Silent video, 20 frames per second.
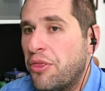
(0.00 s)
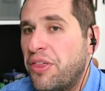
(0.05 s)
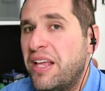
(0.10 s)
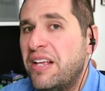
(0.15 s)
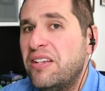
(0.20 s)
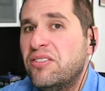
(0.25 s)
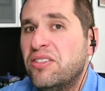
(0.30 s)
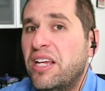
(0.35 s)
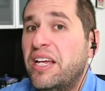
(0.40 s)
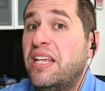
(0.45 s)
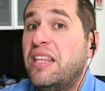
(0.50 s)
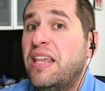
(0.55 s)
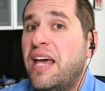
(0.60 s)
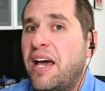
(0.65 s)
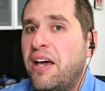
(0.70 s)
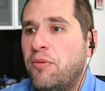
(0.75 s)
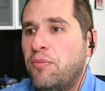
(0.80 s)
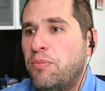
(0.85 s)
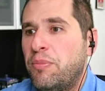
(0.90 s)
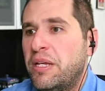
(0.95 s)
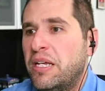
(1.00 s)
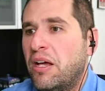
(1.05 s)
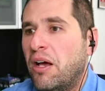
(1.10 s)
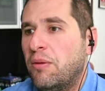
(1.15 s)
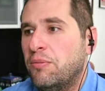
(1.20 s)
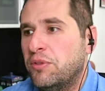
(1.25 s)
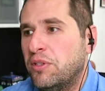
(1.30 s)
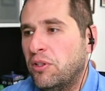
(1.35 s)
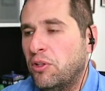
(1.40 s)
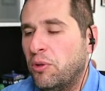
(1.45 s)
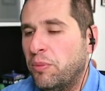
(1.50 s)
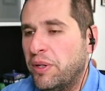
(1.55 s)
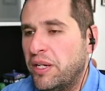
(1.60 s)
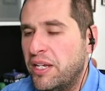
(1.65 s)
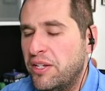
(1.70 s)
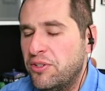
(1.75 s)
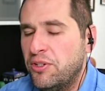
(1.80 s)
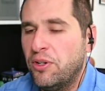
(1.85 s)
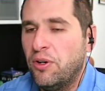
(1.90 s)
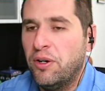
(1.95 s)
things like that becomes a little bit
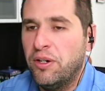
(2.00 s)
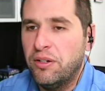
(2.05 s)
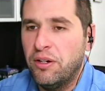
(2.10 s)
easier.